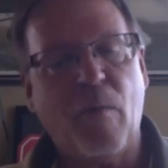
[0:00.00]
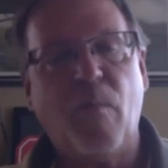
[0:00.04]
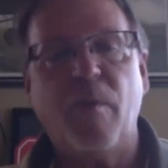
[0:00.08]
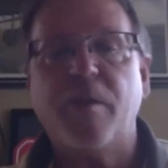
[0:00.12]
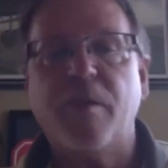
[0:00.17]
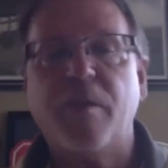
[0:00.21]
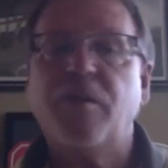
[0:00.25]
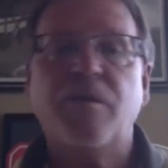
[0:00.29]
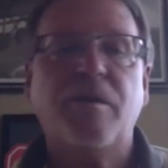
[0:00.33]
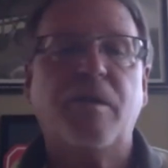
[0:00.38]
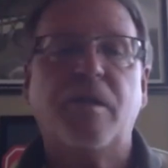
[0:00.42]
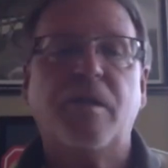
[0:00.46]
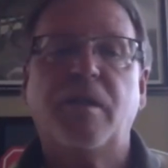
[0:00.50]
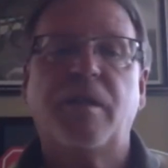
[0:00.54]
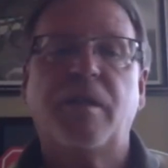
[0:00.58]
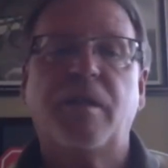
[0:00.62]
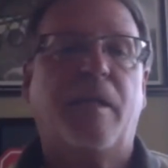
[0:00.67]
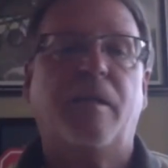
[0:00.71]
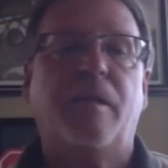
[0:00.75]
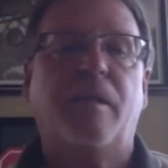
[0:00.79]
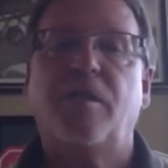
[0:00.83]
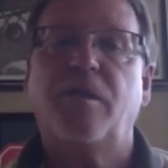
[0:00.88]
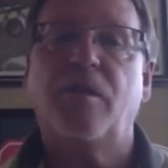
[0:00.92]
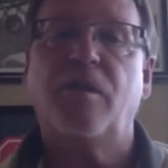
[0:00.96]
What you just said
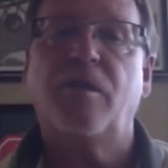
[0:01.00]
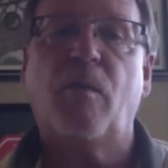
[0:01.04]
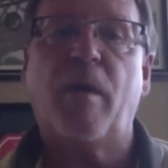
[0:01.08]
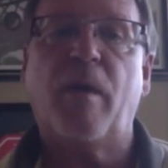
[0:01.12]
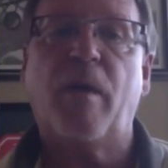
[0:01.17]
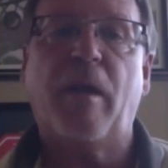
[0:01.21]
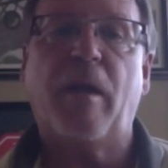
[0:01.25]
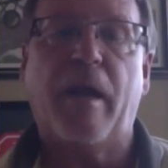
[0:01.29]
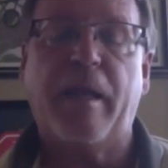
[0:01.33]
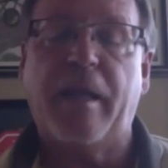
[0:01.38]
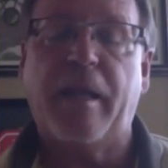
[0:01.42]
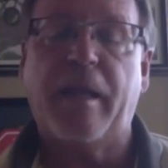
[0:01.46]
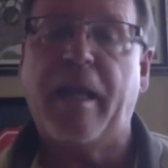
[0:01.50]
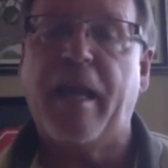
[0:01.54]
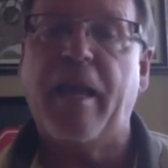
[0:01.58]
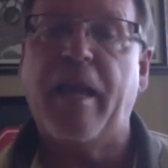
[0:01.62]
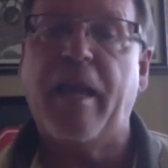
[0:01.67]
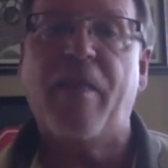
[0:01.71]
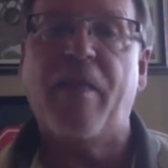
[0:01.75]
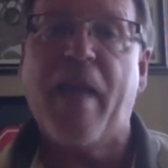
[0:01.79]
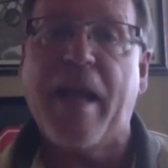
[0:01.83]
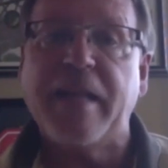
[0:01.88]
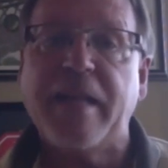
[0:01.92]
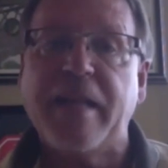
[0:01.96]
is so right on.
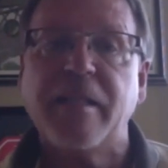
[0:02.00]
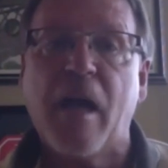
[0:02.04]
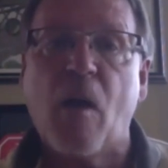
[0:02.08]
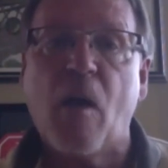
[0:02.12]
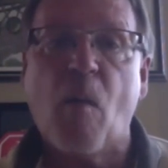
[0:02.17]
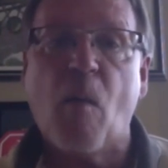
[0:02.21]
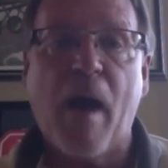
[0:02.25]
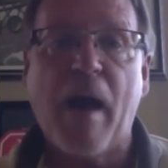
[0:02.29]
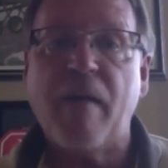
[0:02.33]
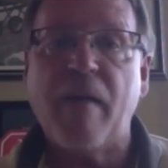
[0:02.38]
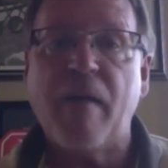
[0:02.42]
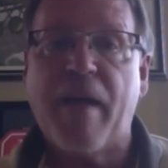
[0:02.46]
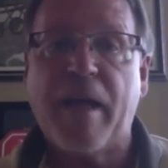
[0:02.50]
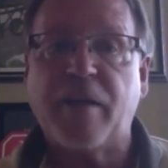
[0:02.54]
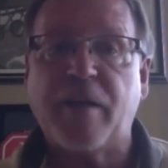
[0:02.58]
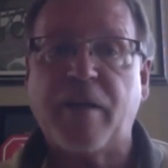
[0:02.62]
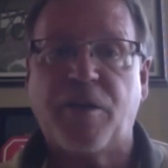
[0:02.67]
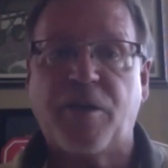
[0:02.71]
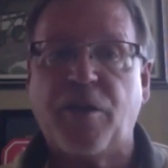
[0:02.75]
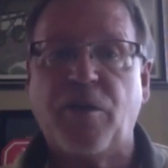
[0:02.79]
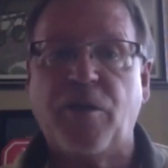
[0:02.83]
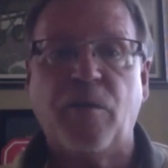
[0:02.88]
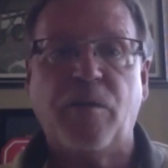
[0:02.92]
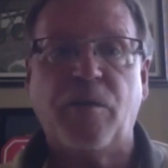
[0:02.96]
And that's how I've
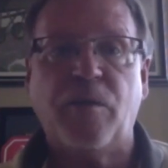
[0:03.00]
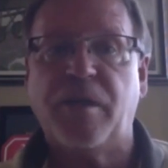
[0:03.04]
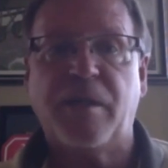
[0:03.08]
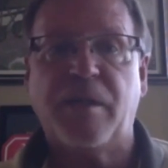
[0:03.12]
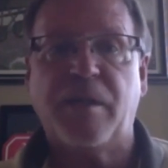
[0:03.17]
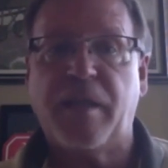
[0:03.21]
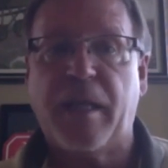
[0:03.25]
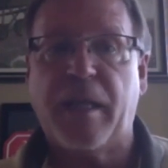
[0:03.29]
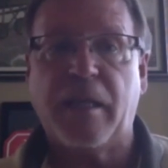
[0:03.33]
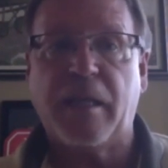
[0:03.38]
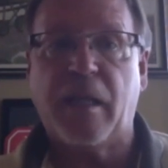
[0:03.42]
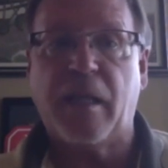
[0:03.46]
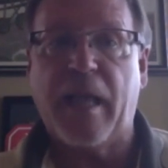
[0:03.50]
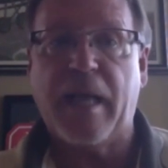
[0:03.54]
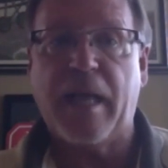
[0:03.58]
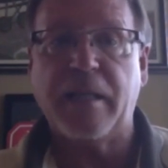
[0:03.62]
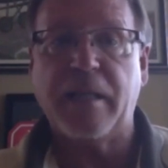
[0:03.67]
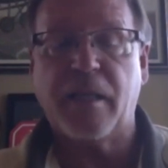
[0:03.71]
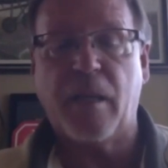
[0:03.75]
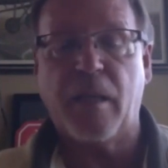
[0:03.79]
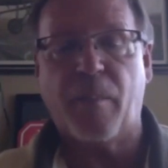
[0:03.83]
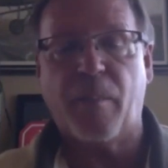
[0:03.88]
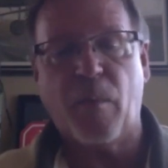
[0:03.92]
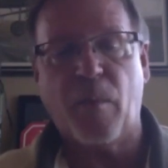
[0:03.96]
actually used this thing the
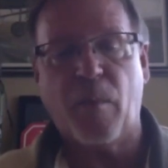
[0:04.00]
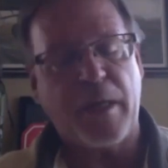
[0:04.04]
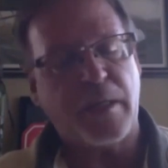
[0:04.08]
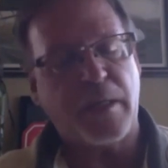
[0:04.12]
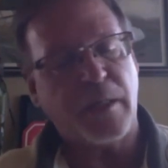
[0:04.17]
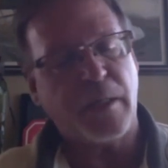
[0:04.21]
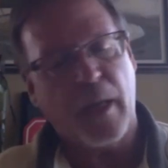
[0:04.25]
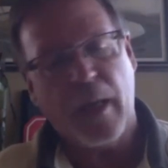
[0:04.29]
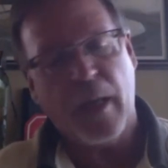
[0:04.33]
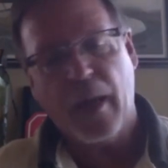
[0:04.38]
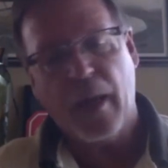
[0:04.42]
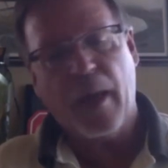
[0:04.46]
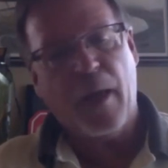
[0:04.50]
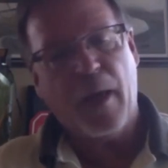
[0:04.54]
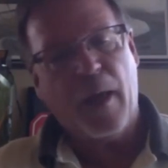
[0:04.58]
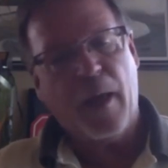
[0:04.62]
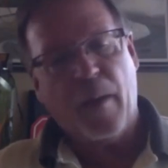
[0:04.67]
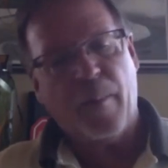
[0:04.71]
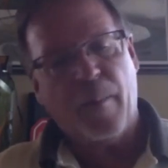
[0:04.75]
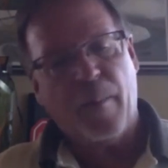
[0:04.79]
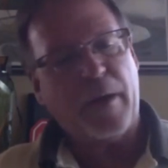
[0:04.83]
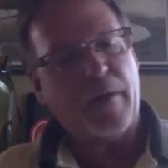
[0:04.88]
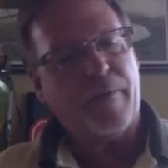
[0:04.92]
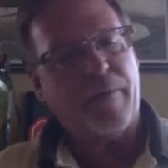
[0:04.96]
last couple of weeks.
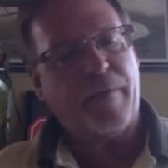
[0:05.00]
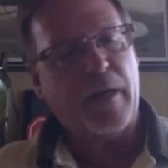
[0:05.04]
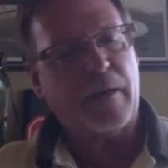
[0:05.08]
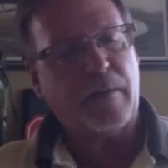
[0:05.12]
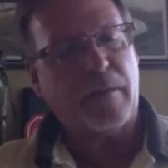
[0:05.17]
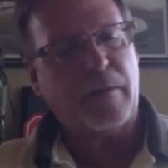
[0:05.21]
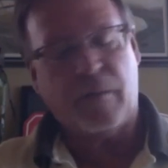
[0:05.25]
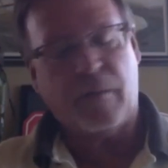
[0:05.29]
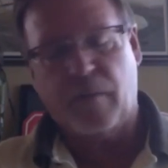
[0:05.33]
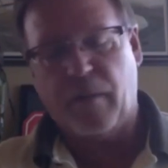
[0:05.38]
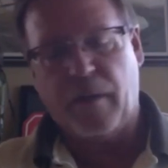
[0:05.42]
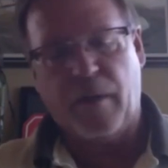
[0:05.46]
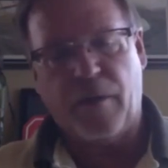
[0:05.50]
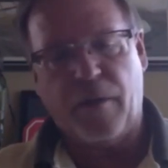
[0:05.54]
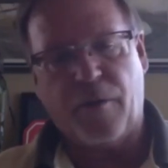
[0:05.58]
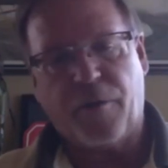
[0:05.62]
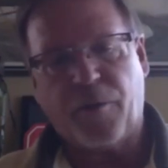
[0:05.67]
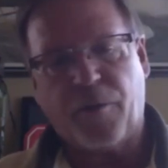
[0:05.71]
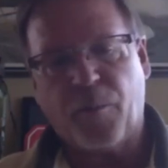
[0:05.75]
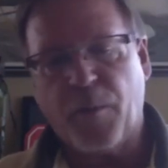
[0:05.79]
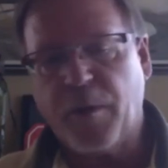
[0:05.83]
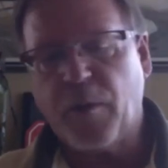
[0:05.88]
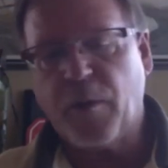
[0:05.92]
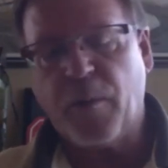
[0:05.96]
Matter of fact,
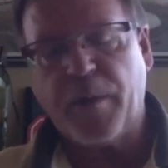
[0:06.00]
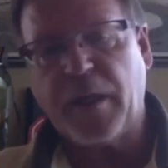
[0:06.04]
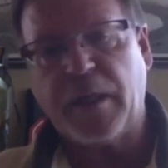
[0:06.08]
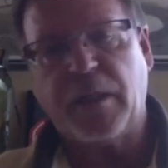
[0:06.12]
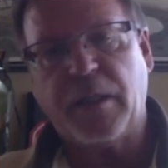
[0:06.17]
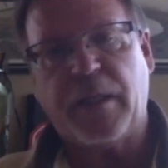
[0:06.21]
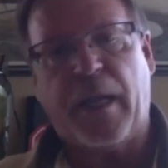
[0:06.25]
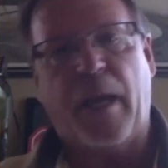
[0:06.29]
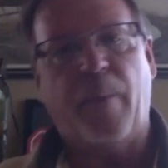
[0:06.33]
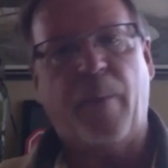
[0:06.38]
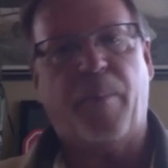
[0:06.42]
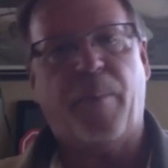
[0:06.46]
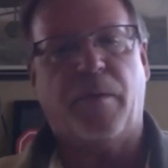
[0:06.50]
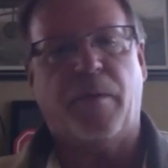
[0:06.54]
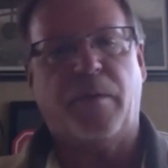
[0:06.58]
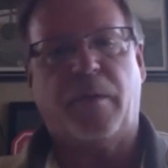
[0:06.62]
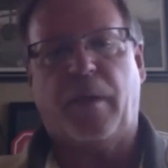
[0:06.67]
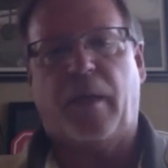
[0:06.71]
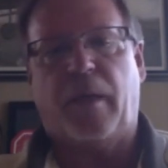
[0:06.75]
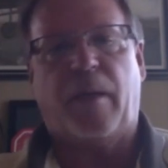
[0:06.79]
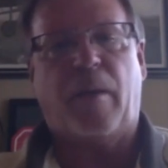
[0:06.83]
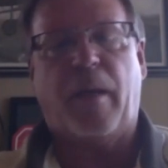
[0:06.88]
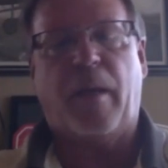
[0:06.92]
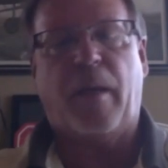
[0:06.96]
3 quick examples.
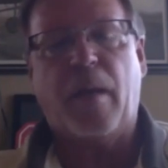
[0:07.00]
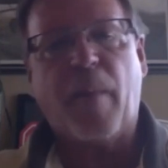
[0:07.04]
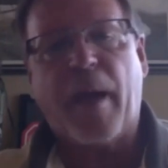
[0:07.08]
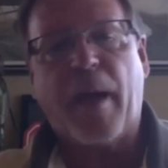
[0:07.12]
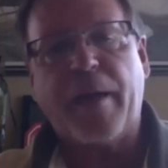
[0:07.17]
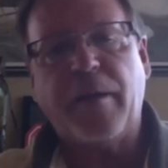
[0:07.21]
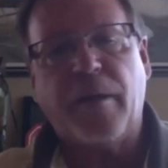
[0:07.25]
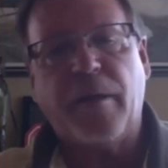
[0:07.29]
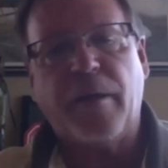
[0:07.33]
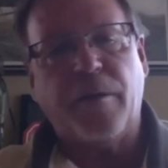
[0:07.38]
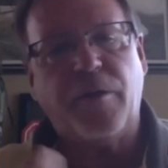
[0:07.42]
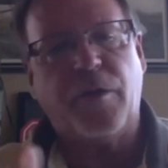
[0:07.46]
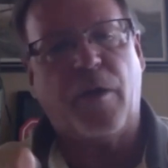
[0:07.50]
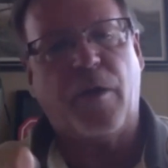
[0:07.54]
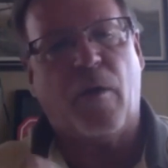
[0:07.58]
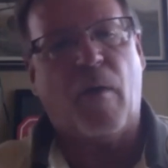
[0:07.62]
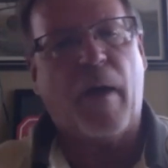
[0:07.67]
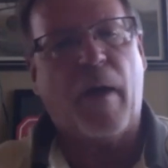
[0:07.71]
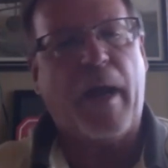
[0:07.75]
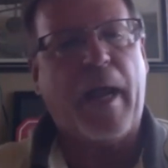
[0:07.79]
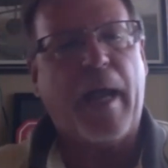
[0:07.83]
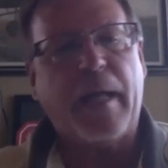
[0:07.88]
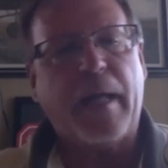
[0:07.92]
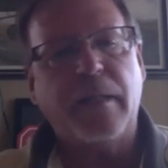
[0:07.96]
In my dojo,
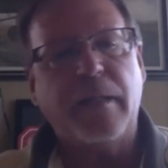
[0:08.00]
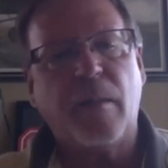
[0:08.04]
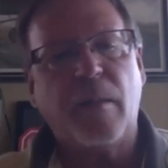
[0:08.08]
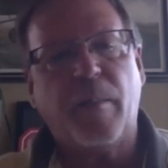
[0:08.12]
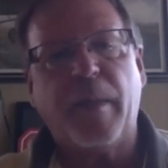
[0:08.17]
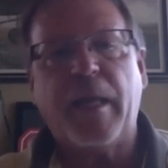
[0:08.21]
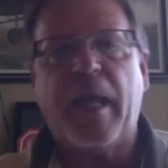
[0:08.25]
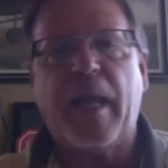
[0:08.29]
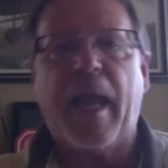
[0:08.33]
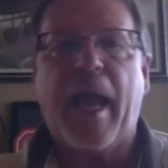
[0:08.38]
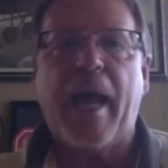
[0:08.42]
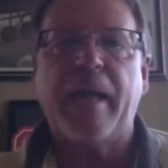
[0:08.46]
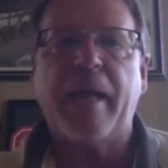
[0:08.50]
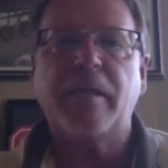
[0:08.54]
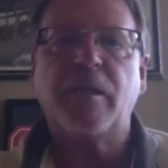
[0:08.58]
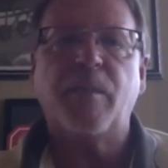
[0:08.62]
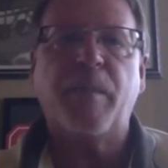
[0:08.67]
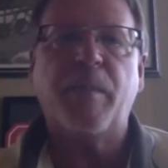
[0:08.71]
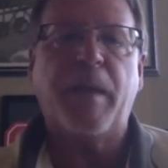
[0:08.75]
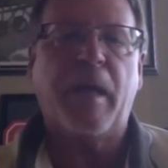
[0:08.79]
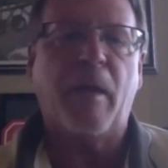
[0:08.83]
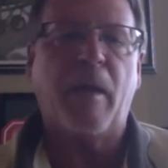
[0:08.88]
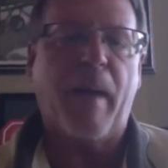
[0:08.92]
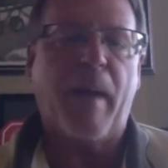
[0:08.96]
I had somebody ask
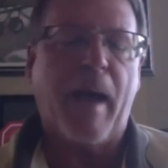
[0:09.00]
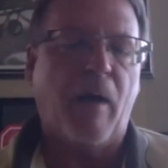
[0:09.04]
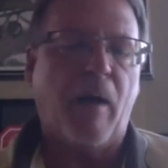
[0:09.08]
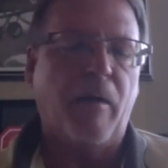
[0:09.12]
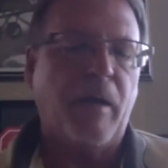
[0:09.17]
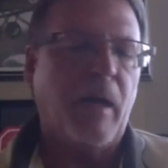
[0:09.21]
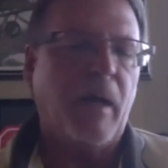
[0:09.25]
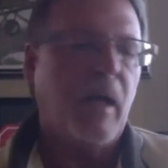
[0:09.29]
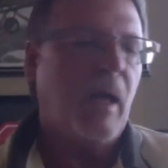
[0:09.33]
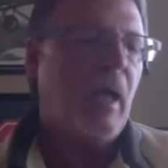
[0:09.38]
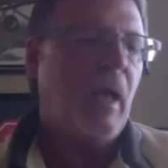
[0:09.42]
me about